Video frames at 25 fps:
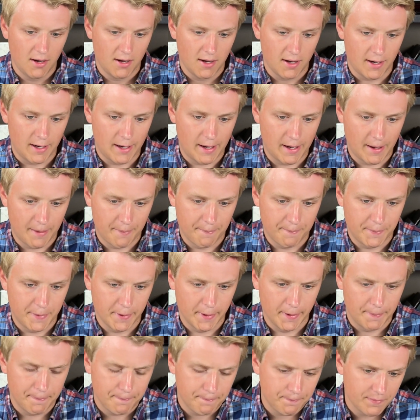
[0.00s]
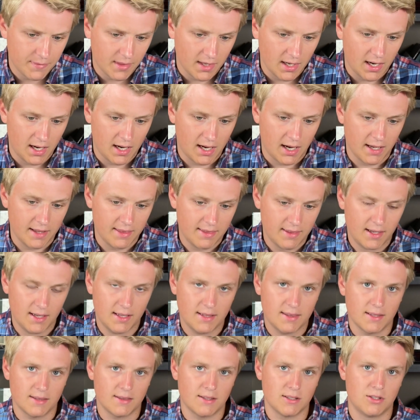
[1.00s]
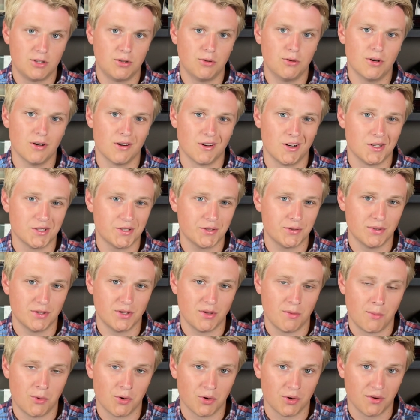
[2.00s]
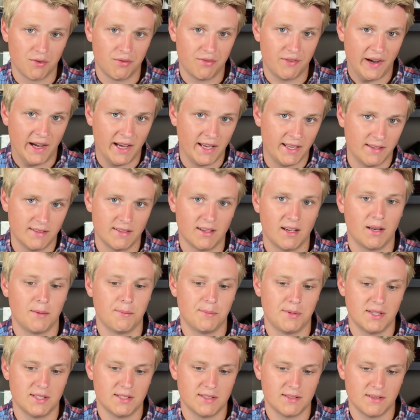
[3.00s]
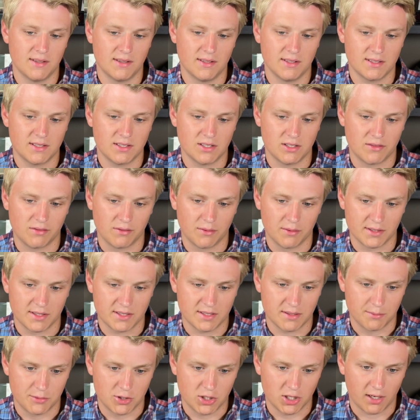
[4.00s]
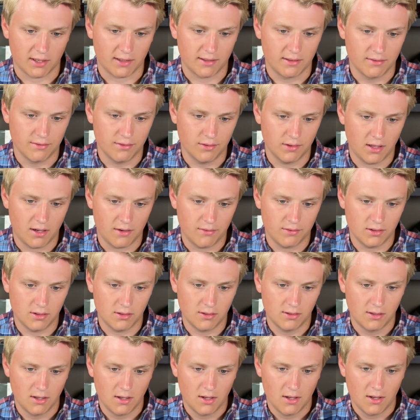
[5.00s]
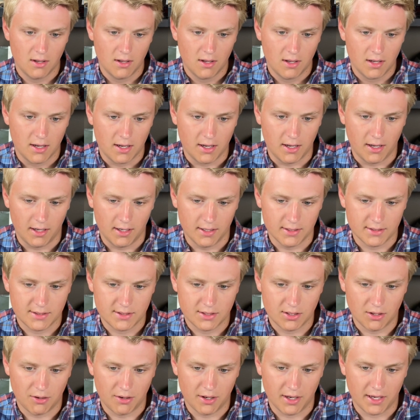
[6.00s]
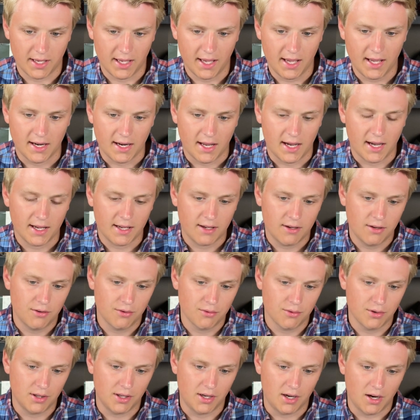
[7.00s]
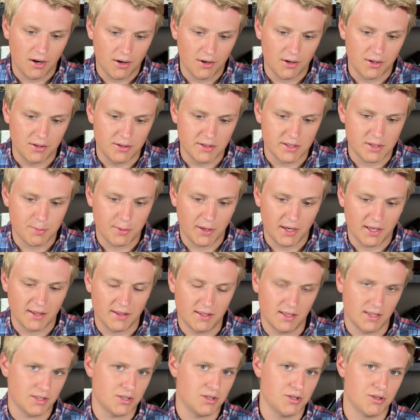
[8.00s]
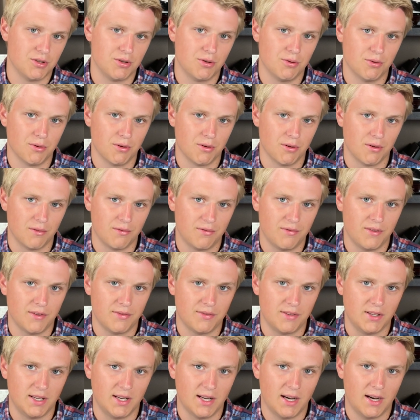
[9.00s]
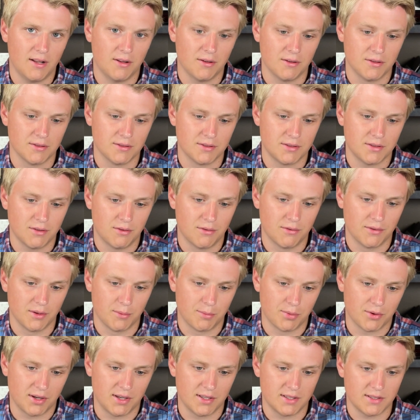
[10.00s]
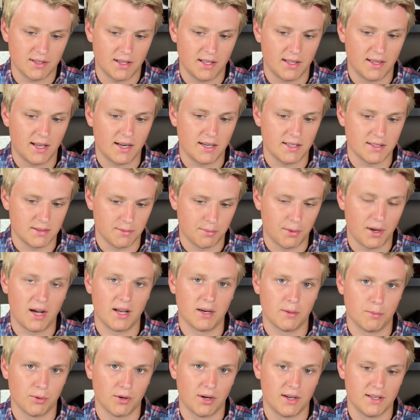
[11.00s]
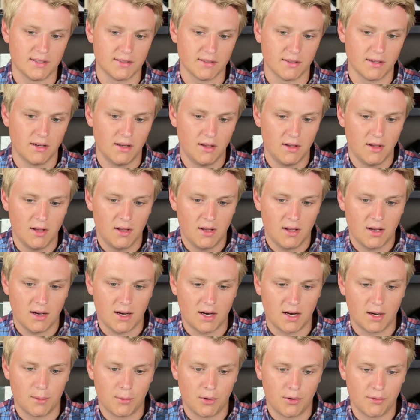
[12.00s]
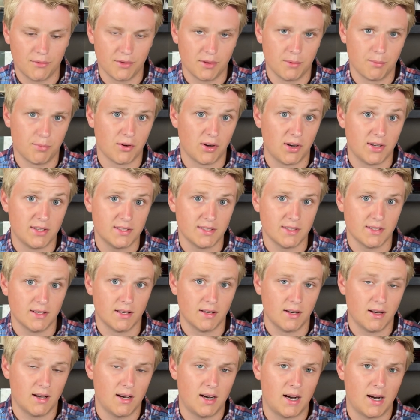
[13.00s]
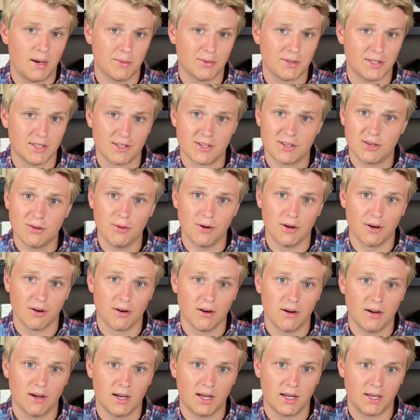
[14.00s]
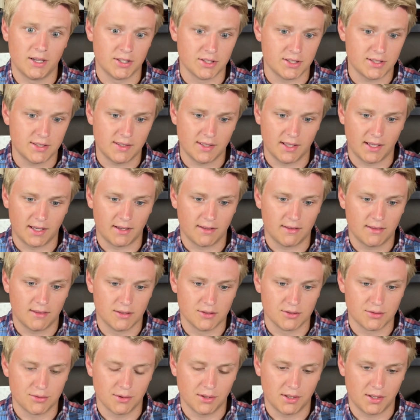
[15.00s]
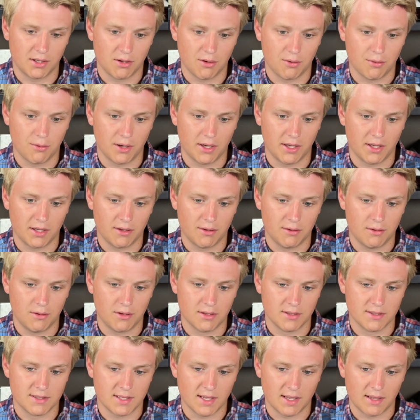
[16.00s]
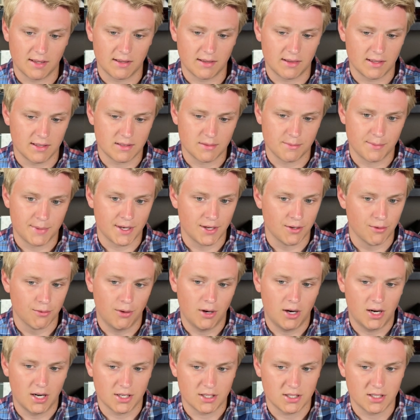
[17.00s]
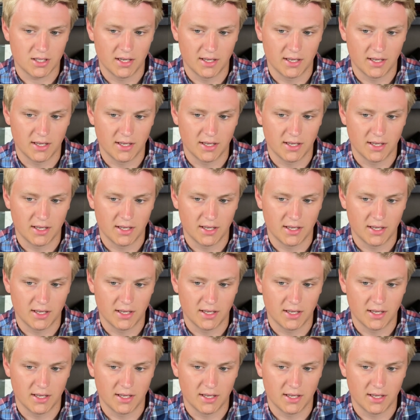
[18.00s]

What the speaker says: But I think that the Tudor also is a more refined timepiece than this, just from a subjective level. So again, I couldn't really argue spending the extra $250 over the brace, and that is on a bracelet, over the bracelet option Tudor. I just think there's really no way you could say that that's a better watch.